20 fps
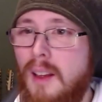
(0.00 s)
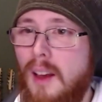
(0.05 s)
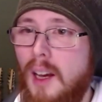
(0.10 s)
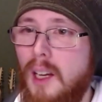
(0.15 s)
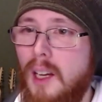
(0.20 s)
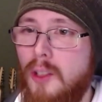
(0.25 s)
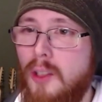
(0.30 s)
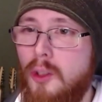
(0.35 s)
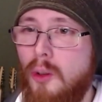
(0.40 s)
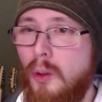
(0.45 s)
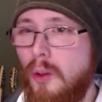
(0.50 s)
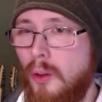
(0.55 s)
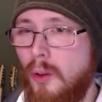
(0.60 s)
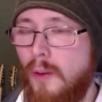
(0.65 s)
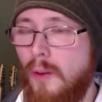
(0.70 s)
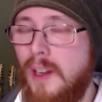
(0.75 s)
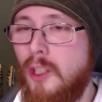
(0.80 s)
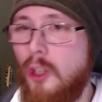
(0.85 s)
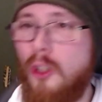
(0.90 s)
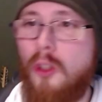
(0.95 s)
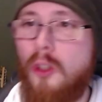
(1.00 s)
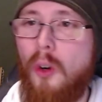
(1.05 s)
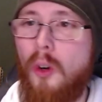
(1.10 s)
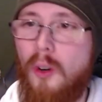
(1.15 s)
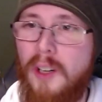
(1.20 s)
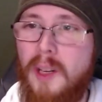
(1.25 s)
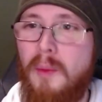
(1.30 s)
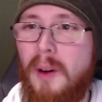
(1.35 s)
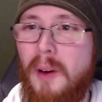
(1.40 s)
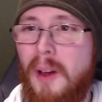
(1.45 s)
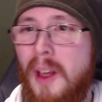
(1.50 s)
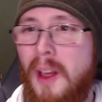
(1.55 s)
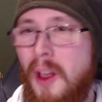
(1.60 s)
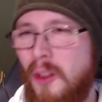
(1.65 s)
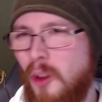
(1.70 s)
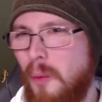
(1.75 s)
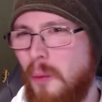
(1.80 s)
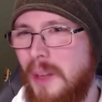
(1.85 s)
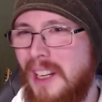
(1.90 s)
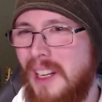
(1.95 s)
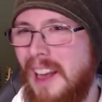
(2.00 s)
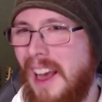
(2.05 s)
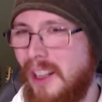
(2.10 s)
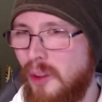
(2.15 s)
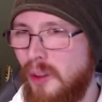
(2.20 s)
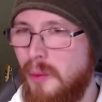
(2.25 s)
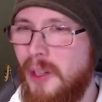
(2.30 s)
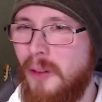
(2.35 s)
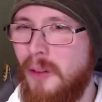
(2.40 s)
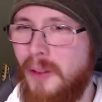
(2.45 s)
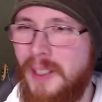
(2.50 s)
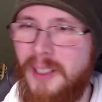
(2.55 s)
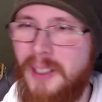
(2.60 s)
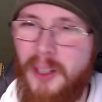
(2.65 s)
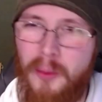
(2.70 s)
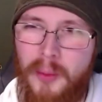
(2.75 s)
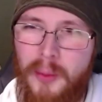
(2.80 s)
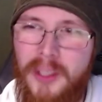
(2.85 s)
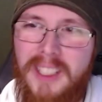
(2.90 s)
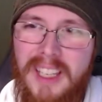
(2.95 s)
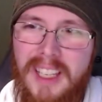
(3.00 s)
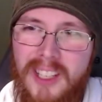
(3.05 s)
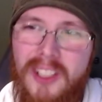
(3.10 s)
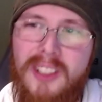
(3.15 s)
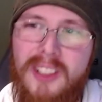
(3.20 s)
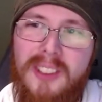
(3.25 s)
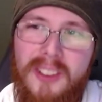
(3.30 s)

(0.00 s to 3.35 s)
So there is a story, but there'll be an element of interpretation